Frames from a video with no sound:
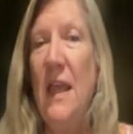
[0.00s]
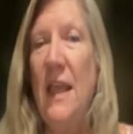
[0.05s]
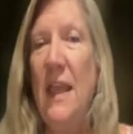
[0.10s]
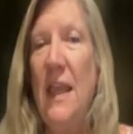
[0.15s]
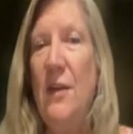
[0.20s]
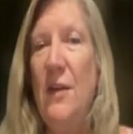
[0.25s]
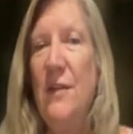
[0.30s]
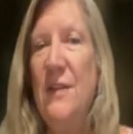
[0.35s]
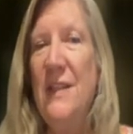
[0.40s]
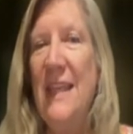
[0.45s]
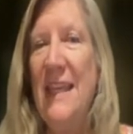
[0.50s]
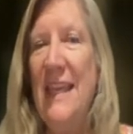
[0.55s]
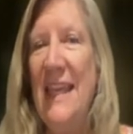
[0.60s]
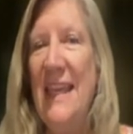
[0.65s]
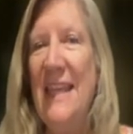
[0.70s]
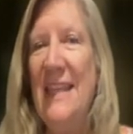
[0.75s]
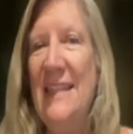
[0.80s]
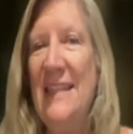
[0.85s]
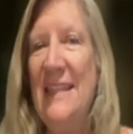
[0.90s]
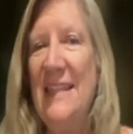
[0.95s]
Here's the
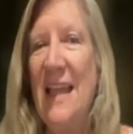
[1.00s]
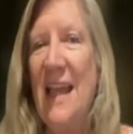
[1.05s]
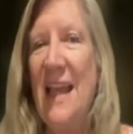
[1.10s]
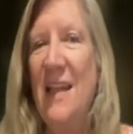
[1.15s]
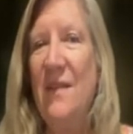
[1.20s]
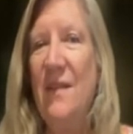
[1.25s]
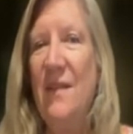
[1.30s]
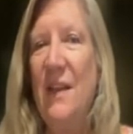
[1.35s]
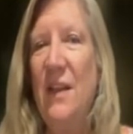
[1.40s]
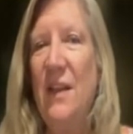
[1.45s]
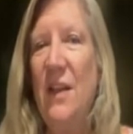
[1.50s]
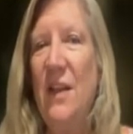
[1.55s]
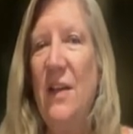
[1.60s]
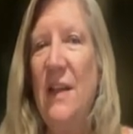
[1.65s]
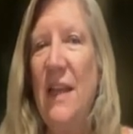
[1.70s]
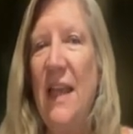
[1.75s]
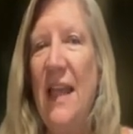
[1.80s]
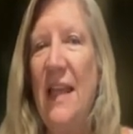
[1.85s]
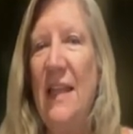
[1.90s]
inside of the lung,